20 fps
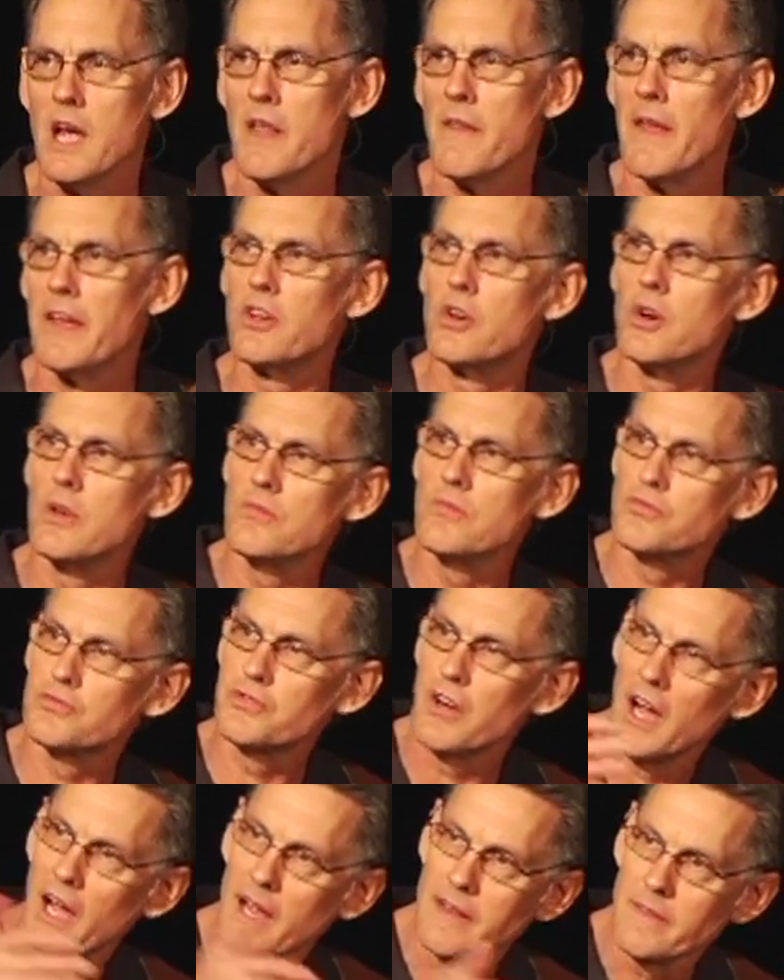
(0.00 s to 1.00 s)
they couldn't
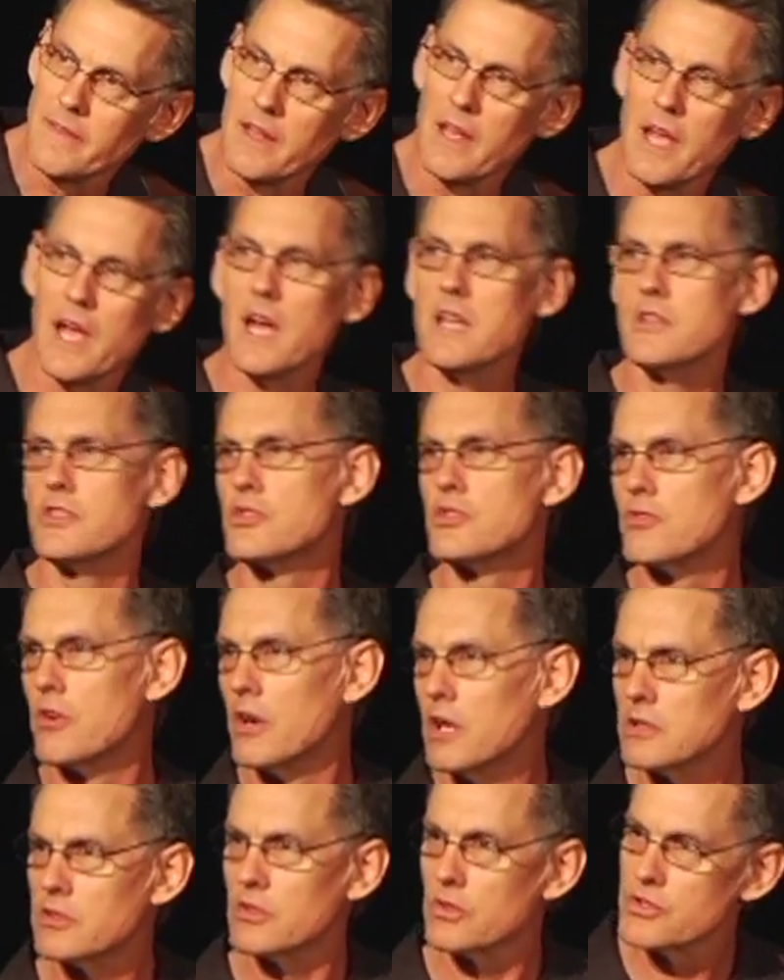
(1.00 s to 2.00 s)
find the aunts or
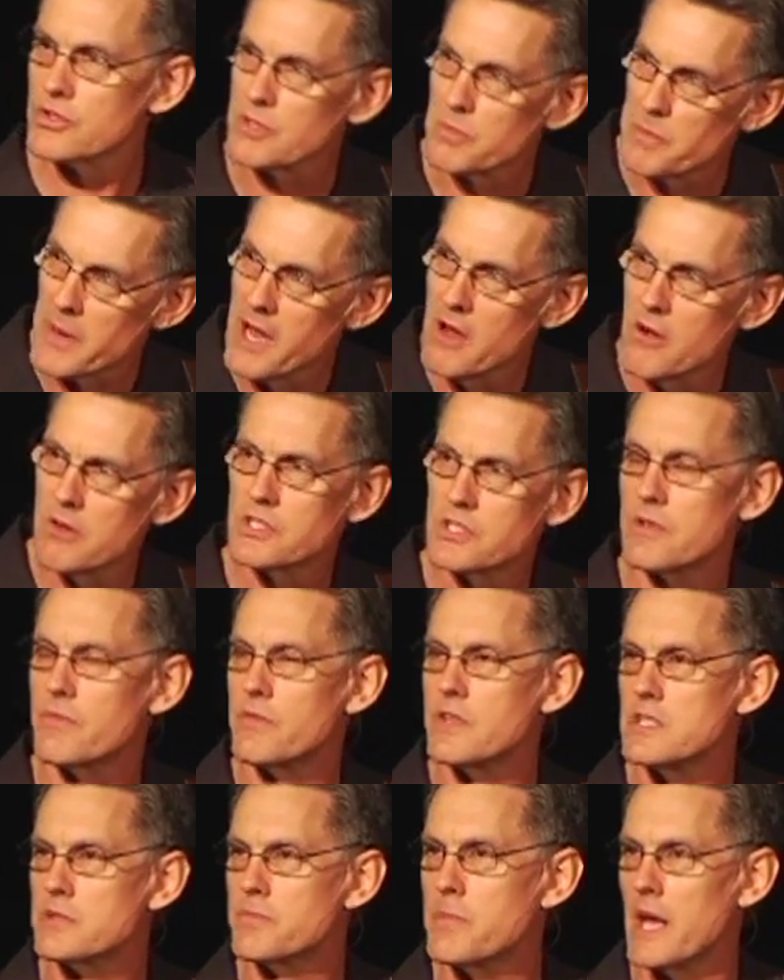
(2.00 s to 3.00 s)
uncles or parents of
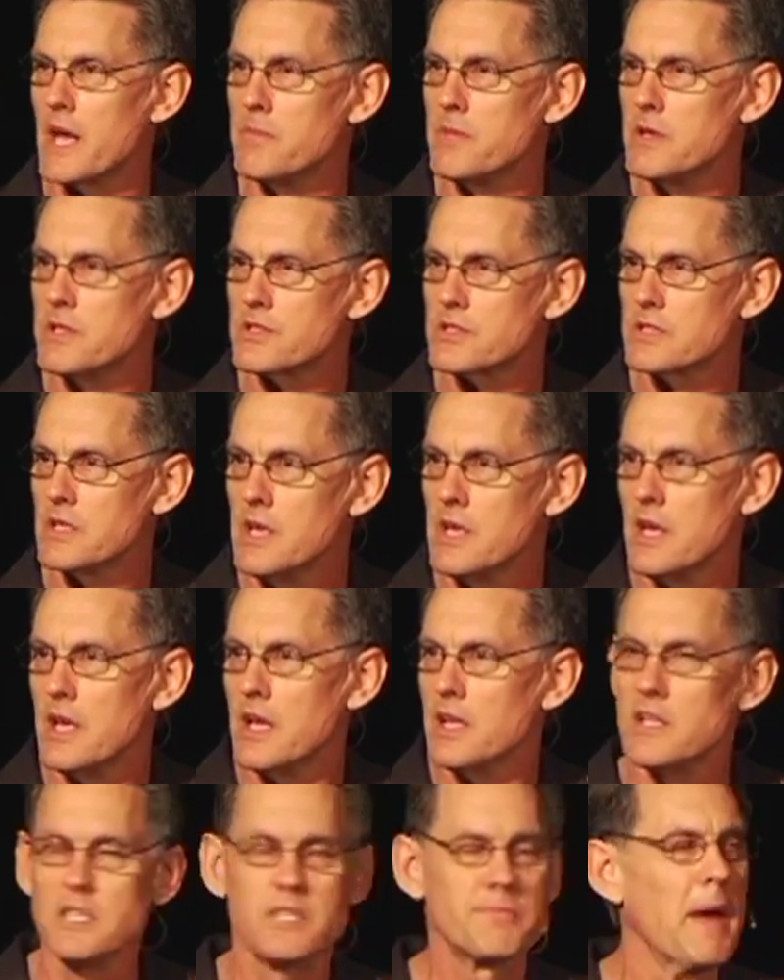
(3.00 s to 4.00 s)
these babies.
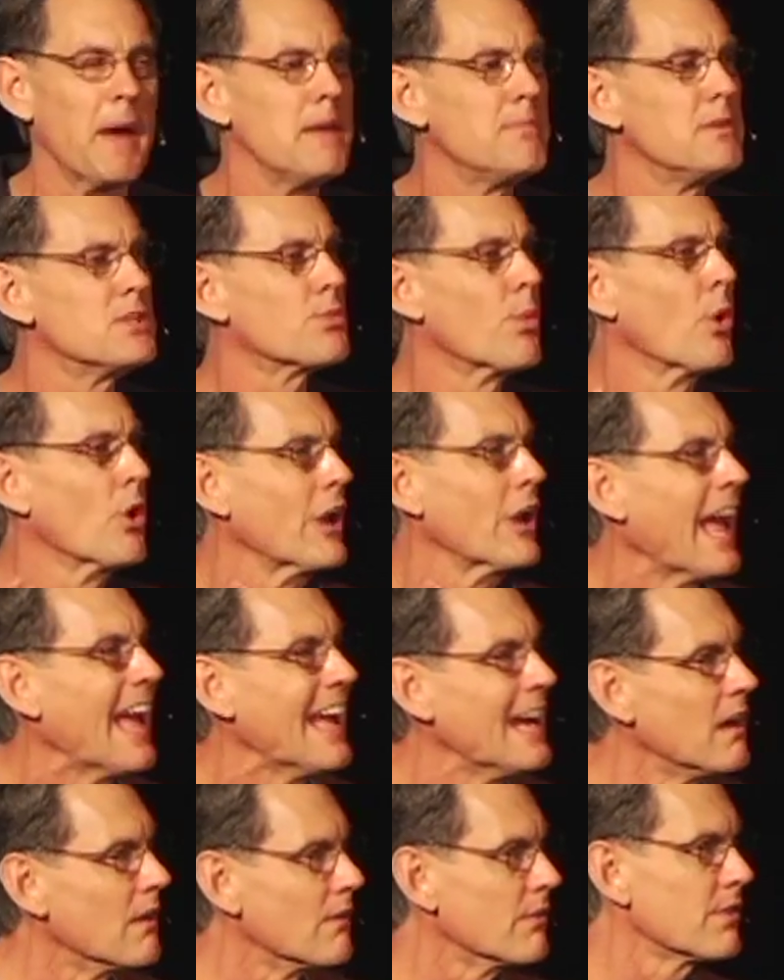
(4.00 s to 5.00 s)
These babies weren't
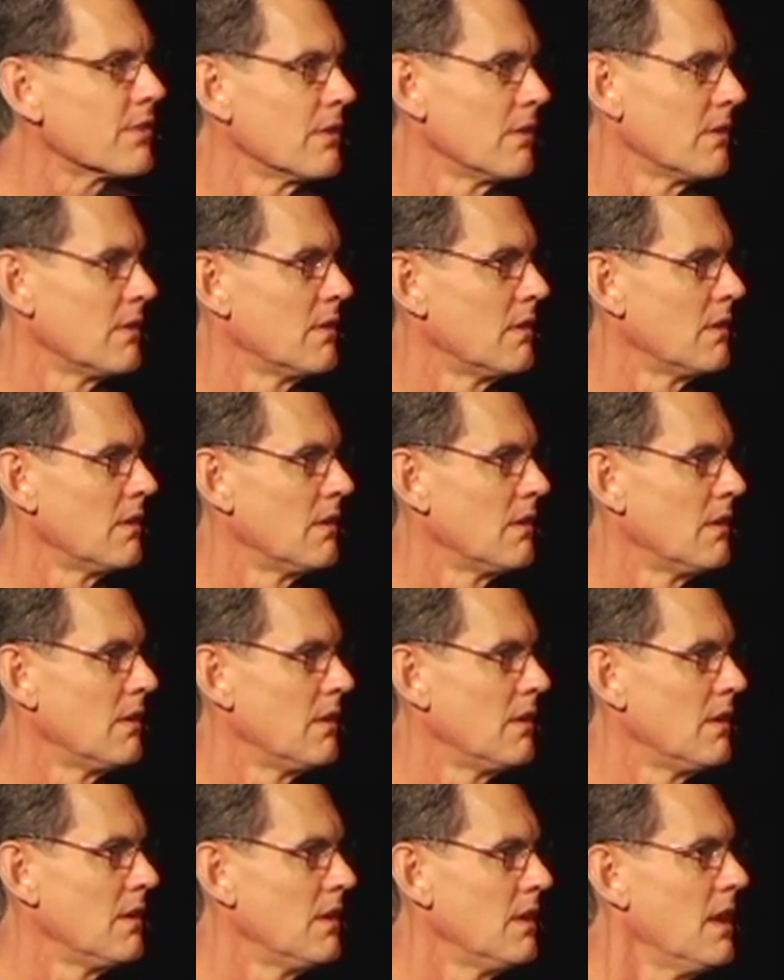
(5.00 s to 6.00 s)
held.
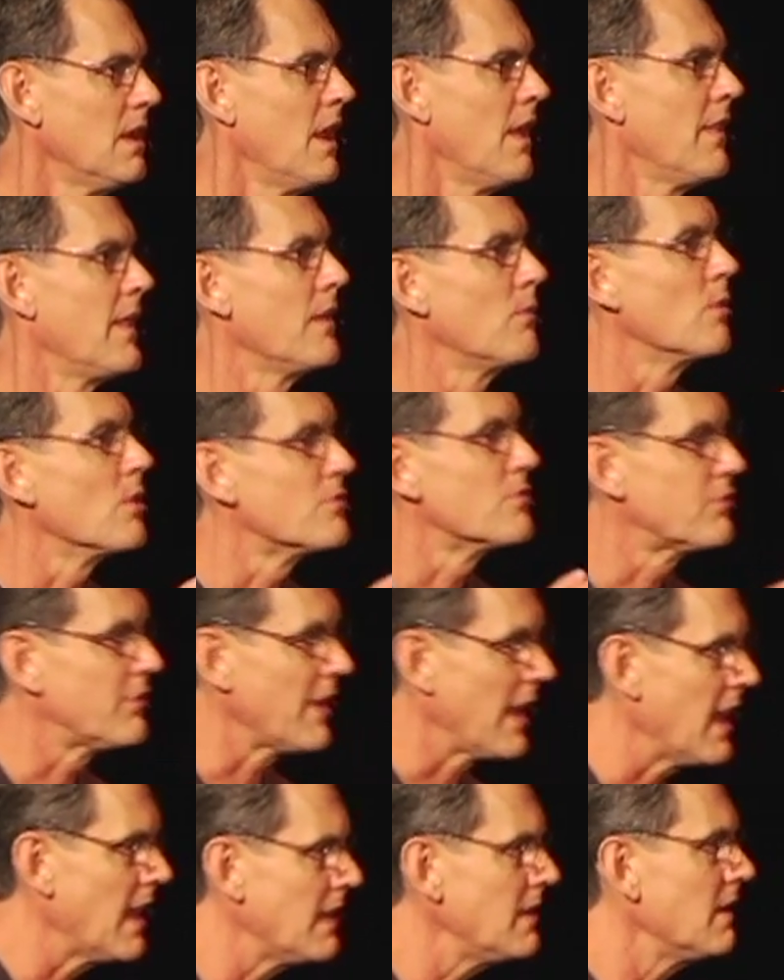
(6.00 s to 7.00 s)
They were
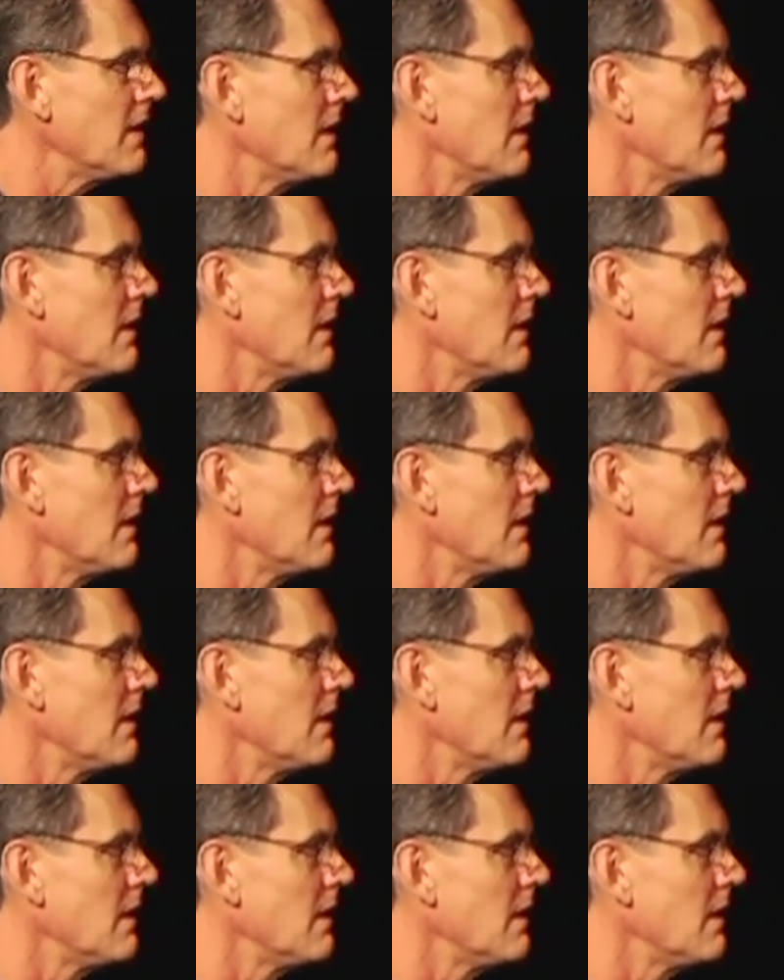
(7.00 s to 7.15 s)
fed,